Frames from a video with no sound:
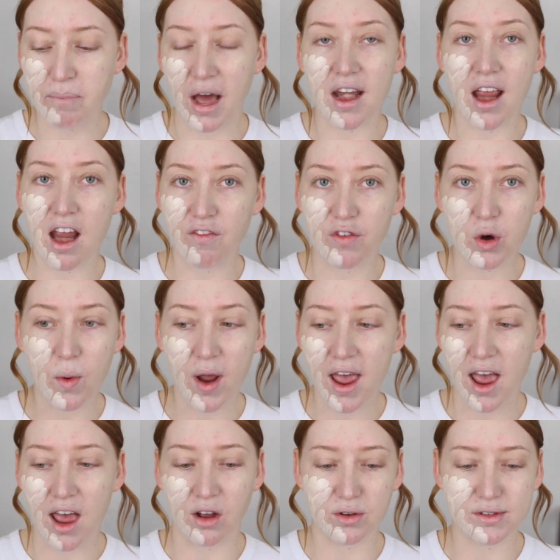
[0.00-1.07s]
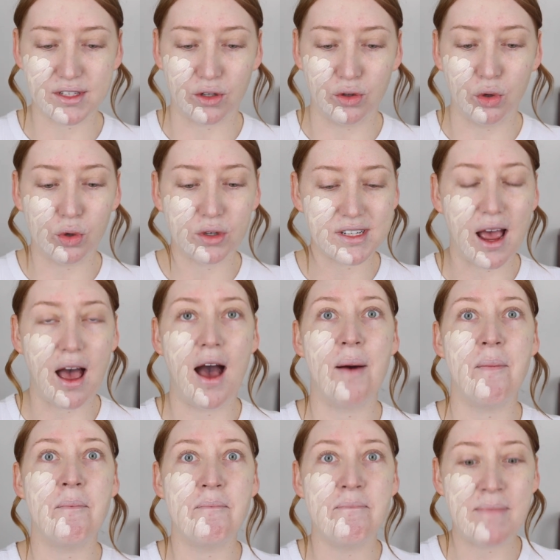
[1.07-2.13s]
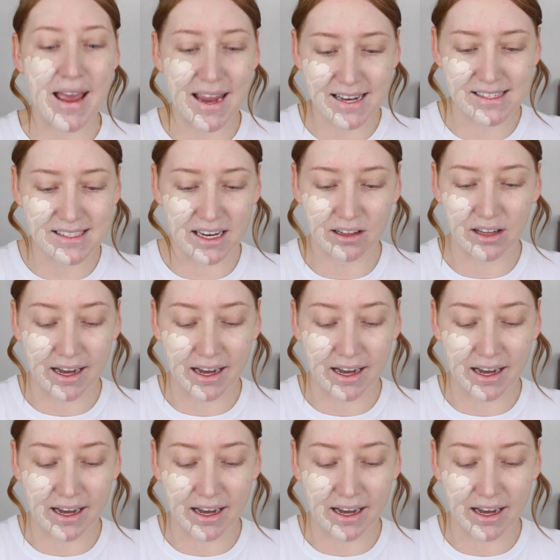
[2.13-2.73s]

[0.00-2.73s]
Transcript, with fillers: but everywhere else looked amazing.